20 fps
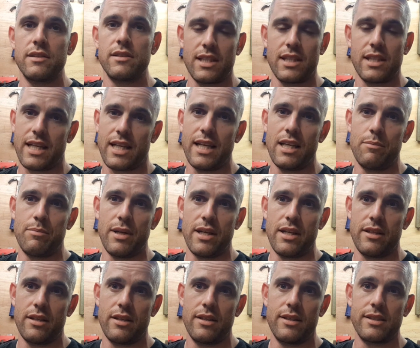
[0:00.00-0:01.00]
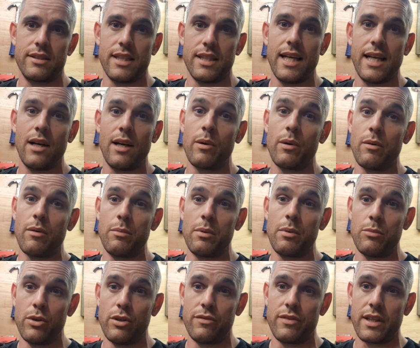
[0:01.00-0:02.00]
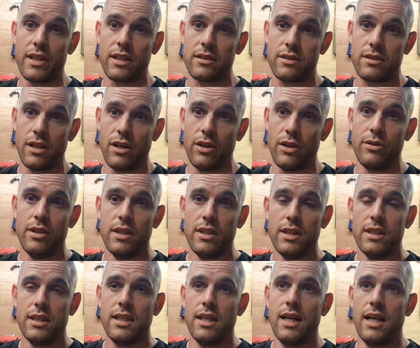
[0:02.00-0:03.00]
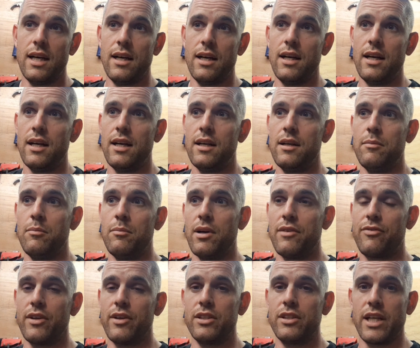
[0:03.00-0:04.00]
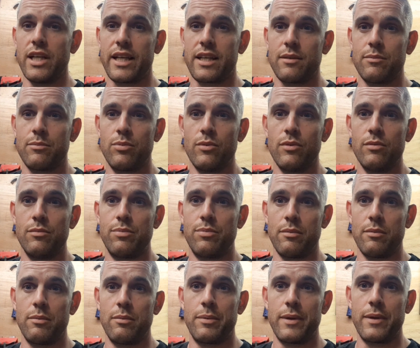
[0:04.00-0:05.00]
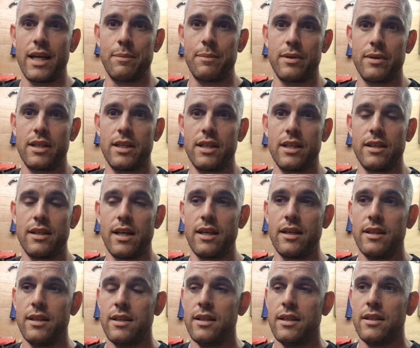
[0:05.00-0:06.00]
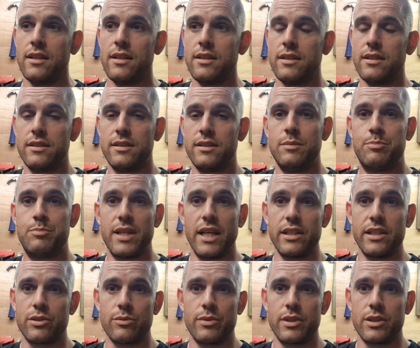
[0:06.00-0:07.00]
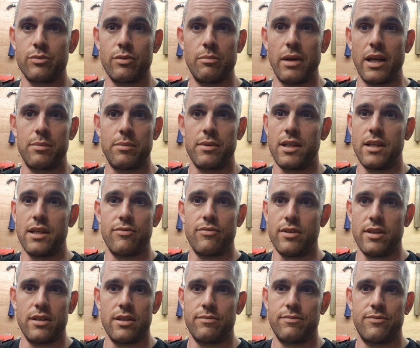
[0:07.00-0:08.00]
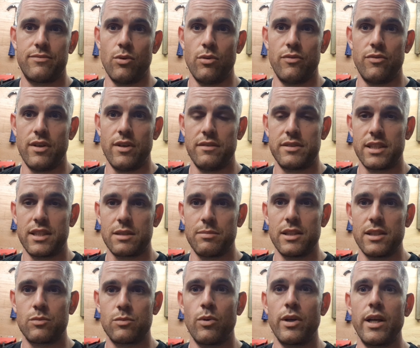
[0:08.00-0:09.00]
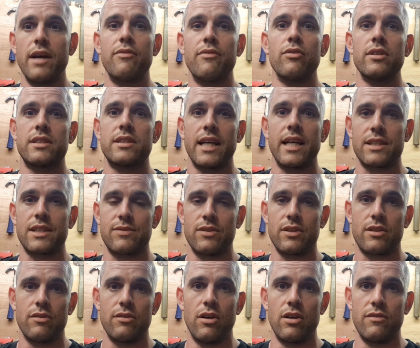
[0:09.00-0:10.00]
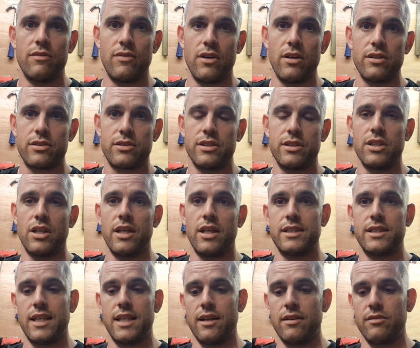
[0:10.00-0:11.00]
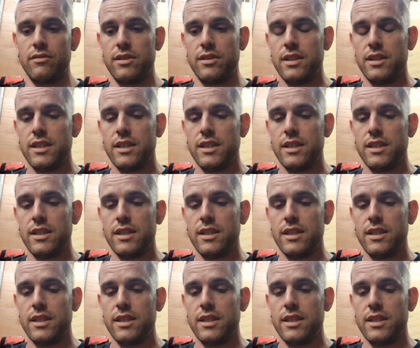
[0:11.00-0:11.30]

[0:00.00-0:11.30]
doesn't get any better than it is now, we won't be moving. So my friend Jacob will probably be happy to hear that. The potential is we may be here for another 4, 5, 6 months, whatever it takes for the coronavirus to die down.